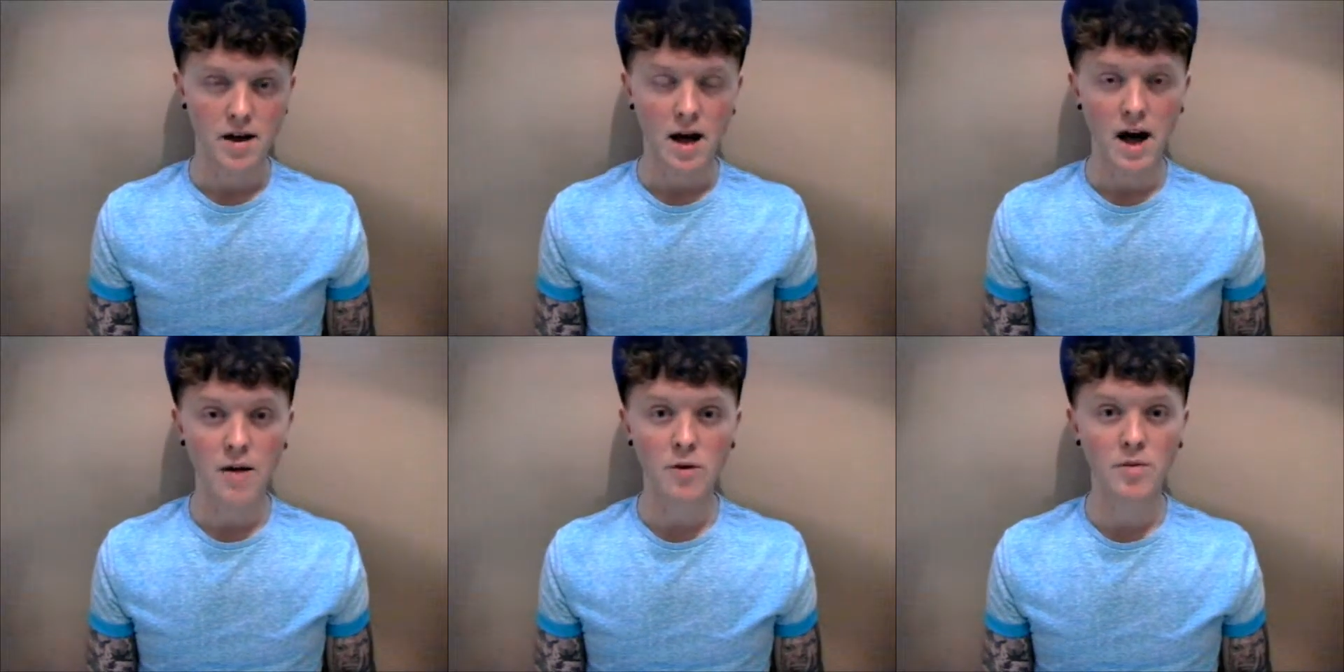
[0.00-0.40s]

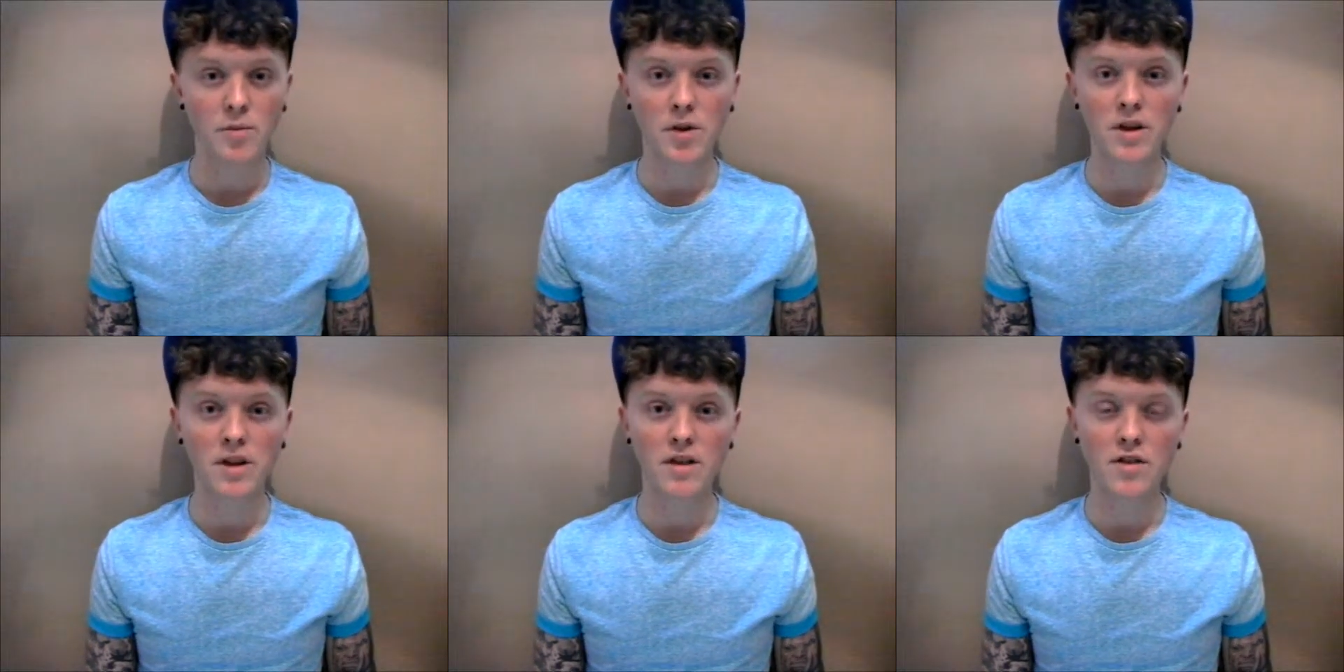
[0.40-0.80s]
I was
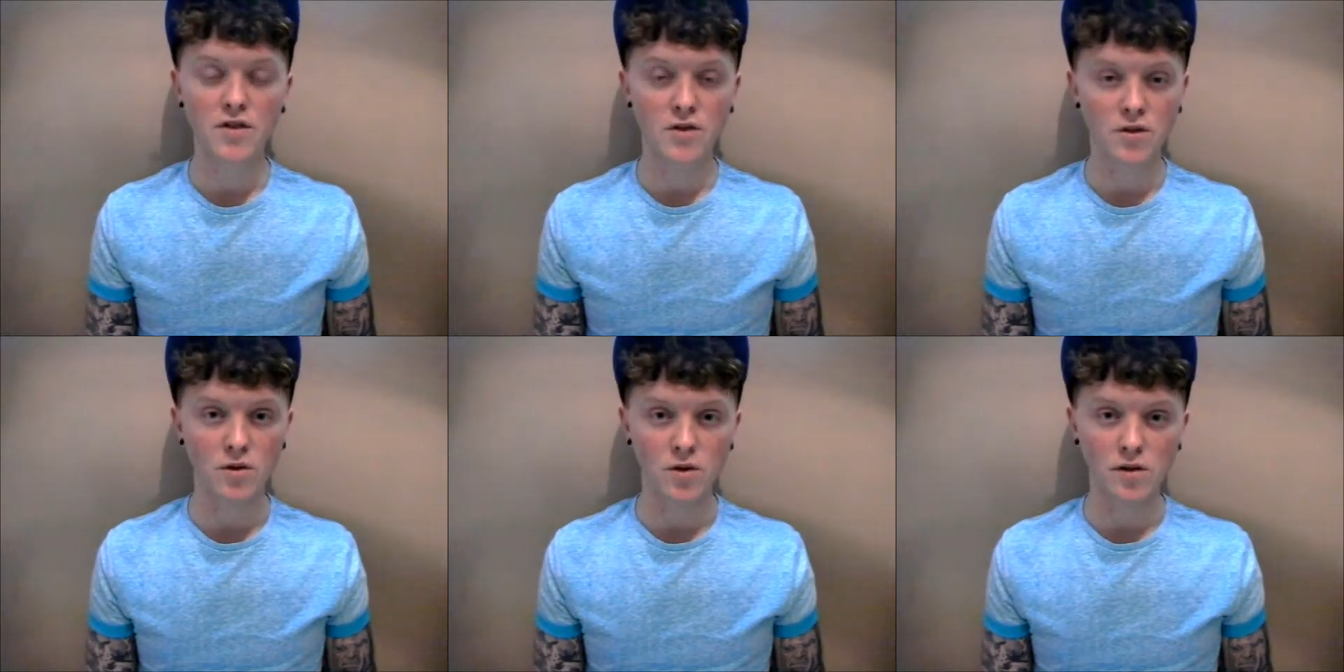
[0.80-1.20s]
bullied in
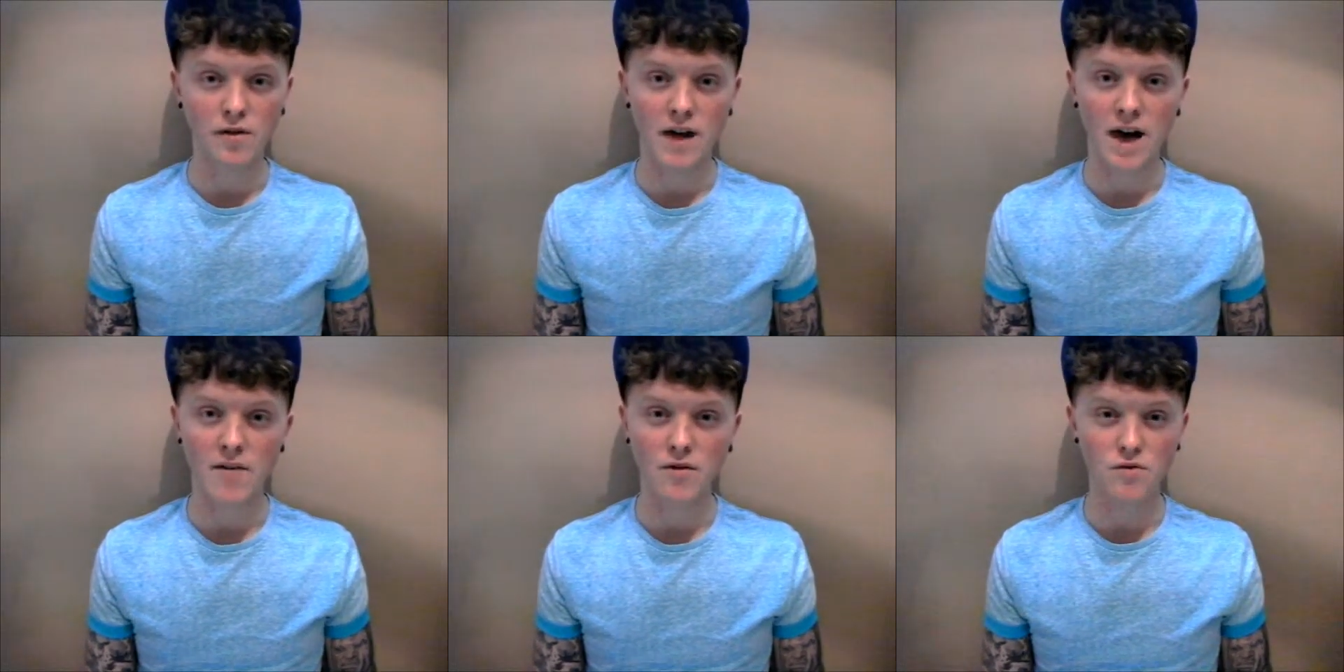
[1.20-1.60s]
school for
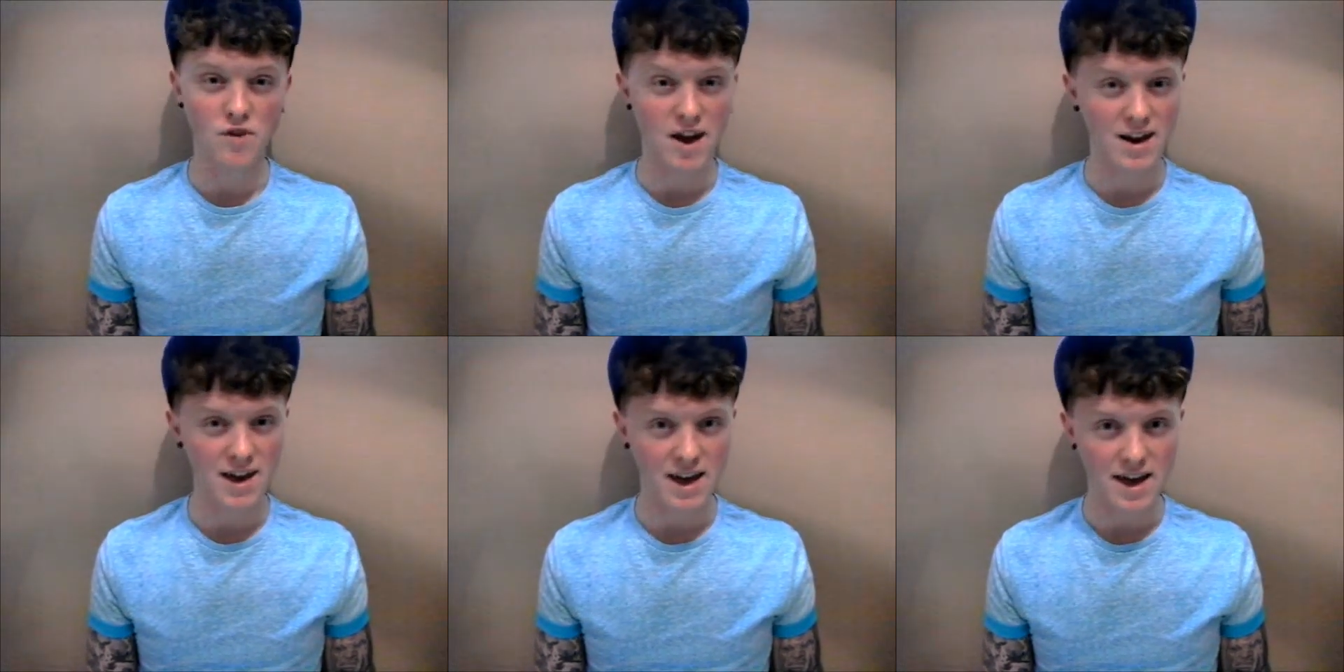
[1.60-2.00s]
having
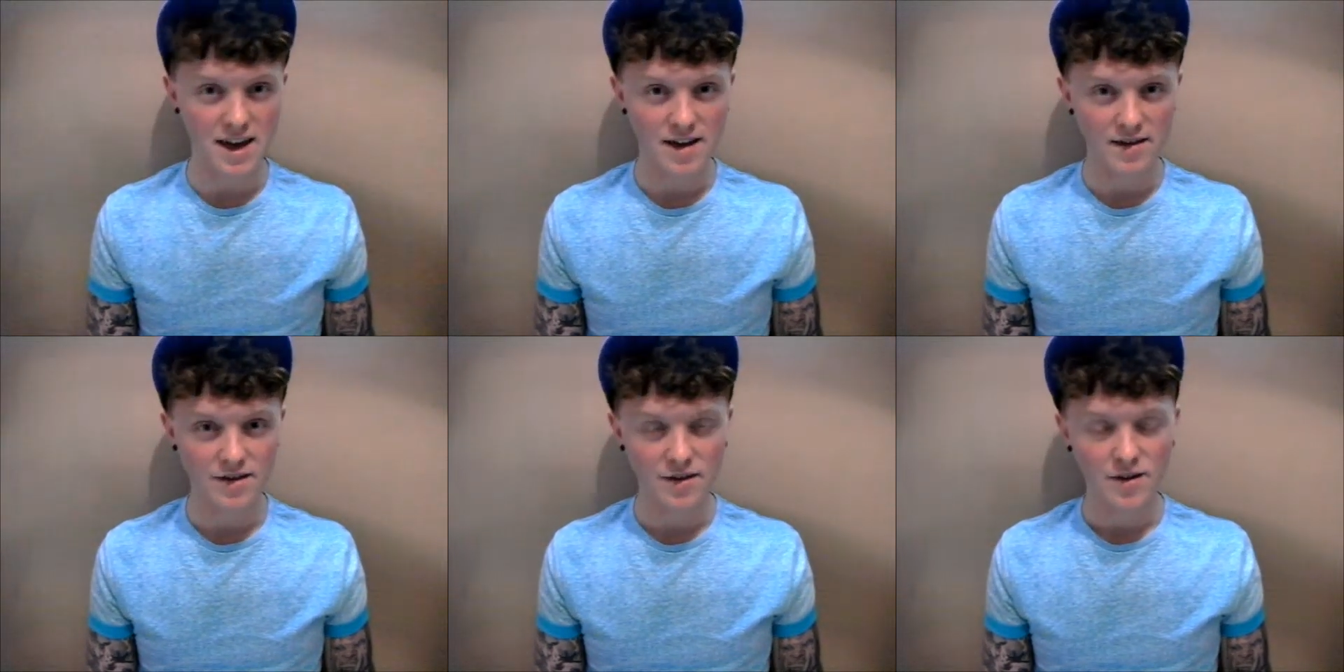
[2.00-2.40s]
red hair,